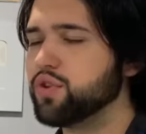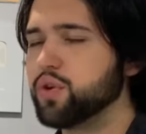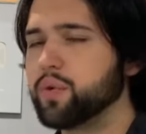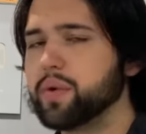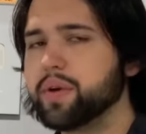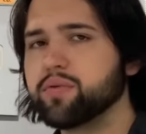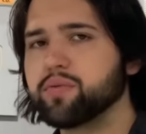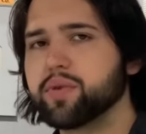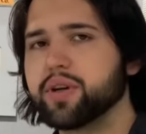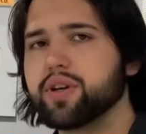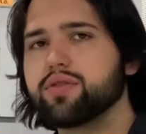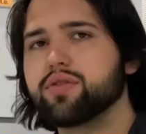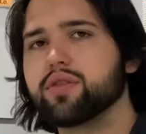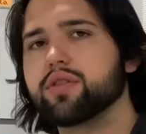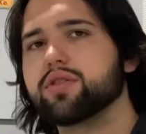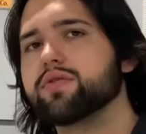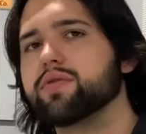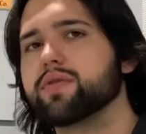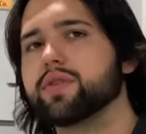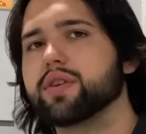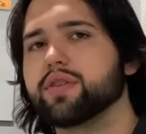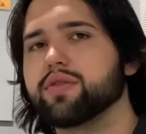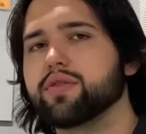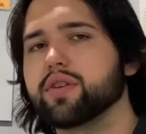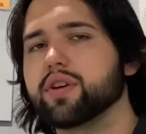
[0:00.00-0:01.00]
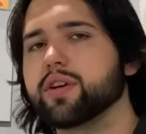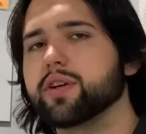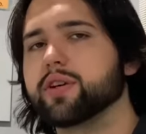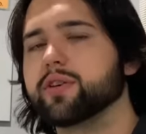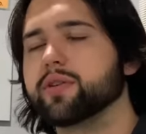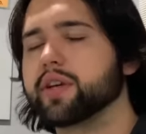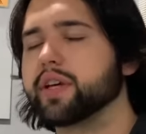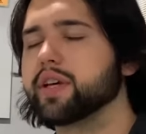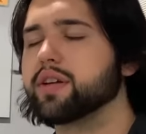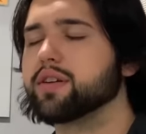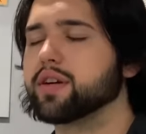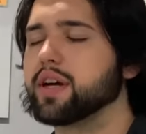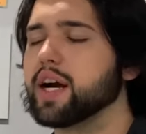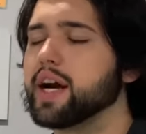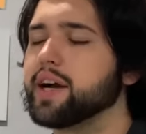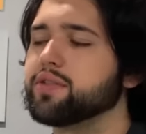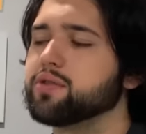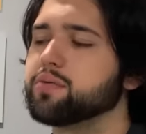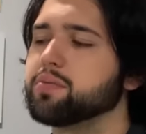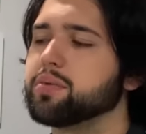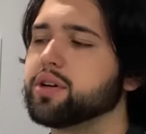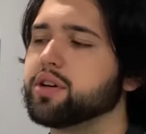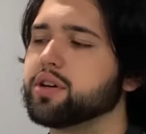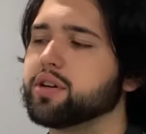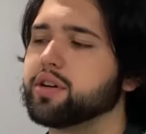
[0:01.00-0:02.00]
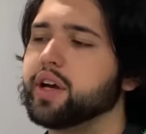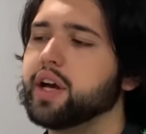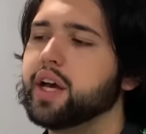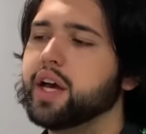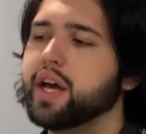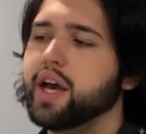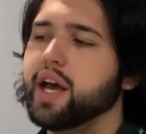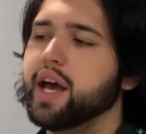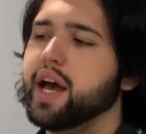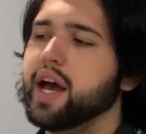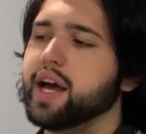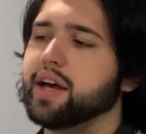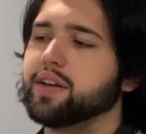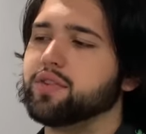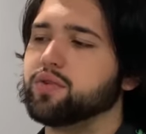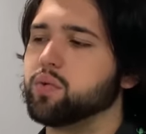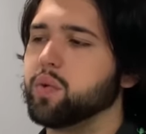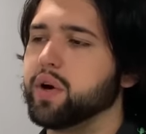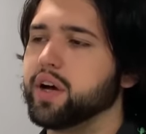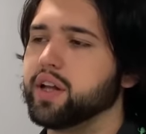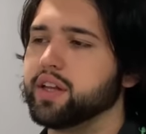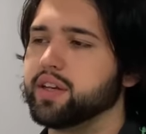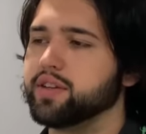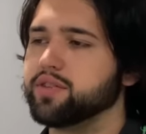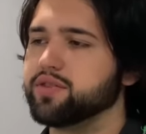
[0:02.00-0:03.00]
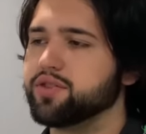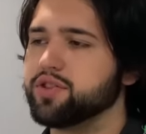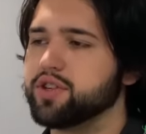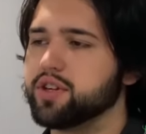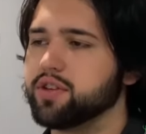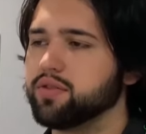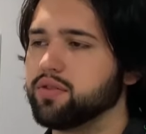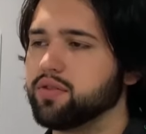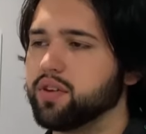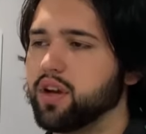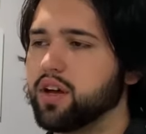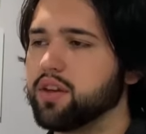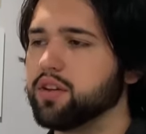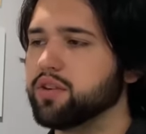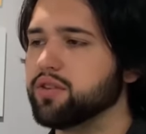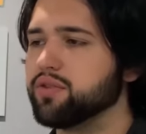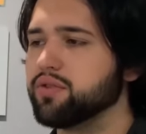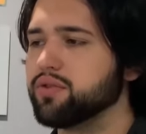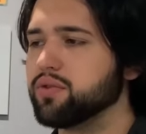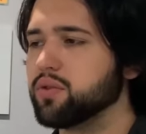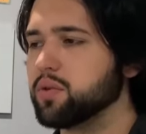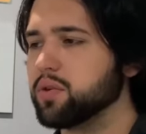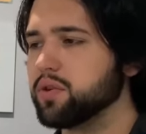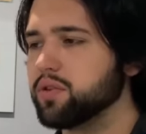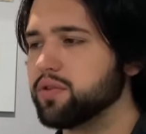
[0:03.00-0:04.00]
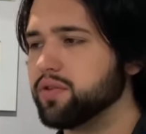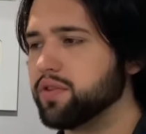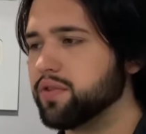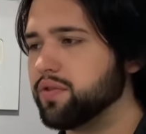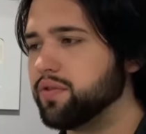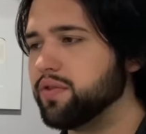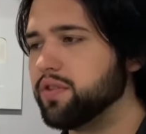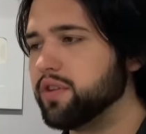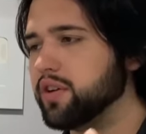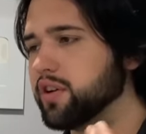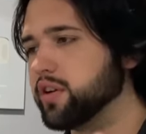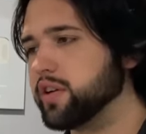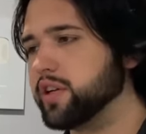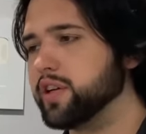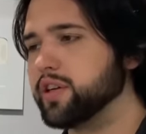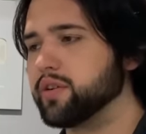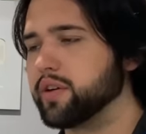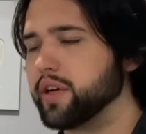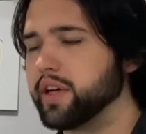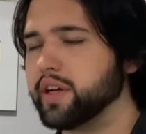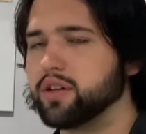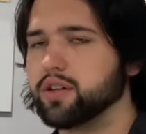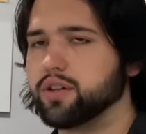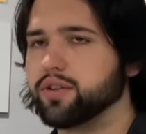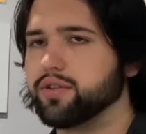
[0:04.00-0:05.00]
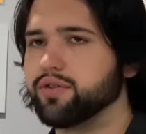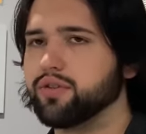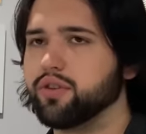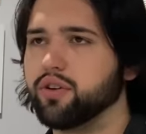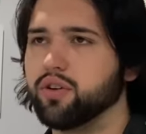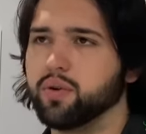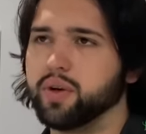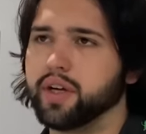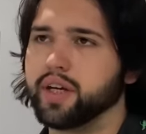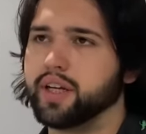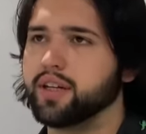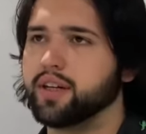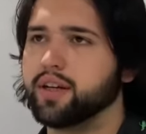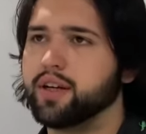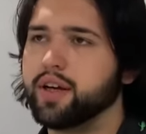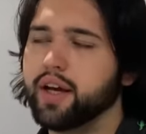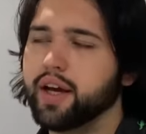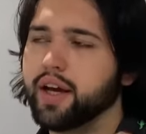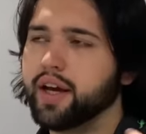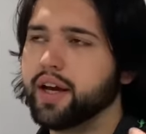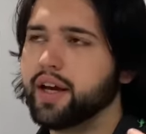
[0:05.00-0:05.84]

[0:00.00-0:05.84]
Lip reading: So in research for the serial killer iceberg, as well as just other stories of serial killers doing